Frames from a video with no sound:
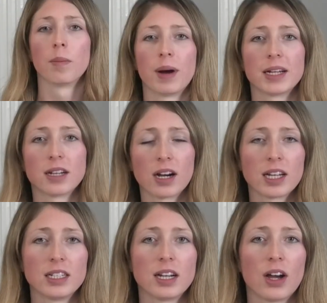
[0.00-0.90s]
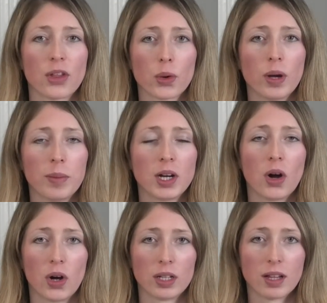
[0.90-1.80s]
By talking to other women
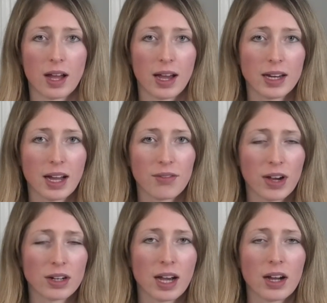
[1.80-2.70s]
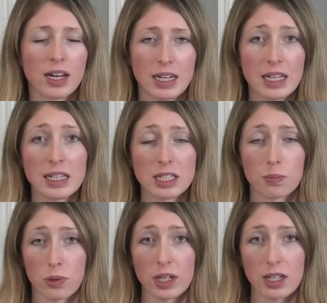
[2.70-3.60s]
online, I found out it
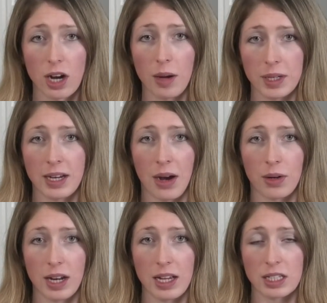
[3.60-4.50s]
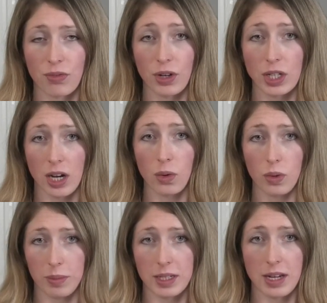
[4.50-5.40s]
is pretty common nowadays for
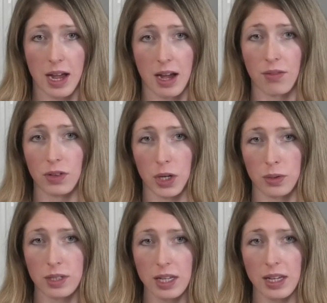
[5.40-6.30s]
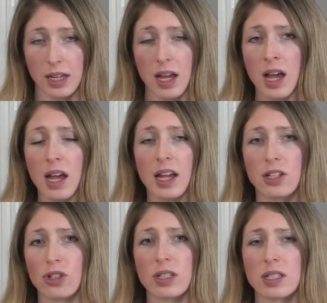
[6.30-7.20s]
young women to have low T.
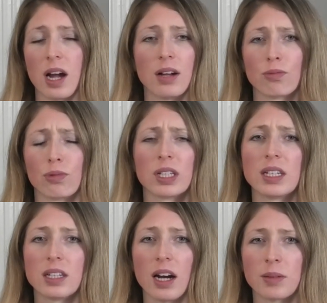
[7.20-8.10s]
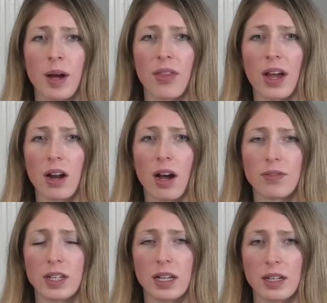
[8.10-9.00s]
It's just not really talked about that
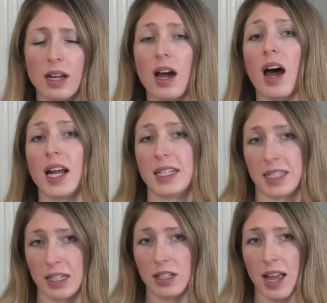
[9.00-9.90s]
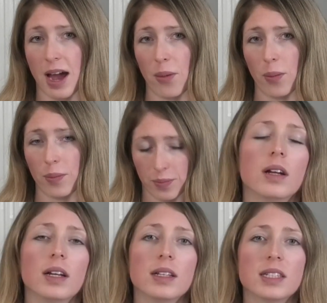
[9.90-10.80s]
often, until now.
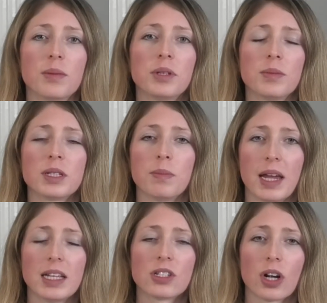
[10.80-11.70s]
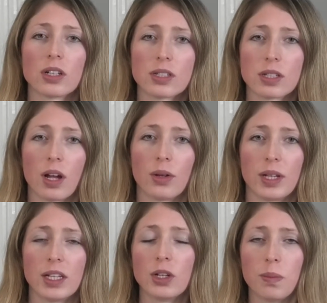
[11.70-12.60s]
Symptoms may start
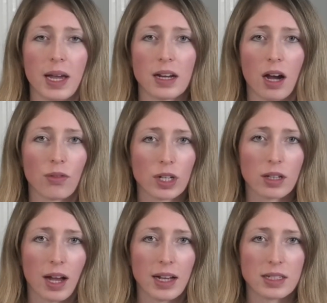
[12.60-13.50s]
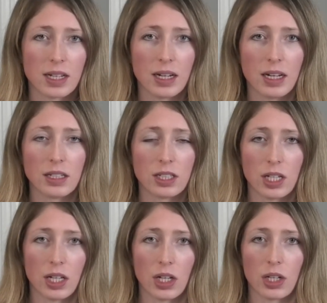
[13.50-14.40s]
slowly. You may not realize it
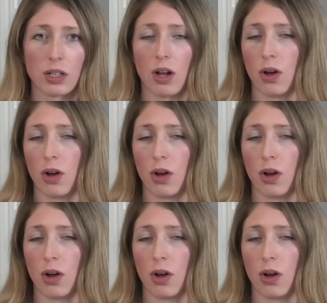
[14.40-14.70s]
until